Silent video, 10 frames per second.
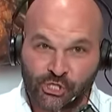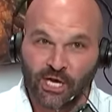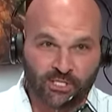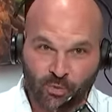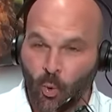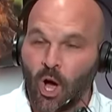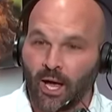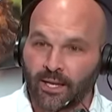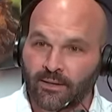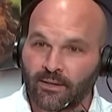just
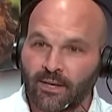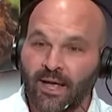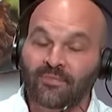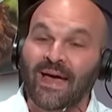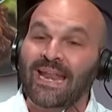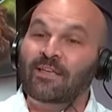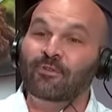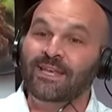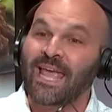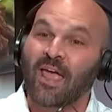one, that
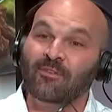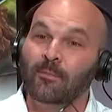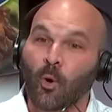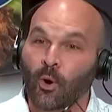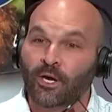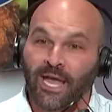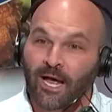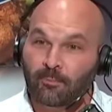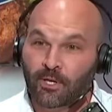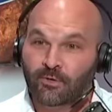even gave him a
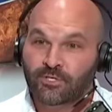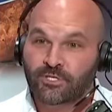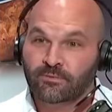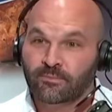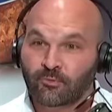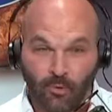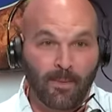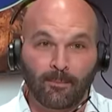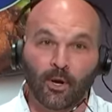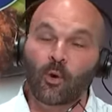workout, Muse.
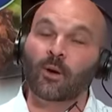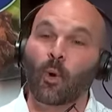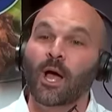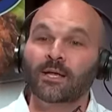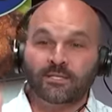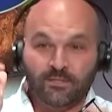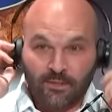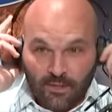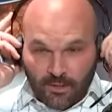Remember who it was?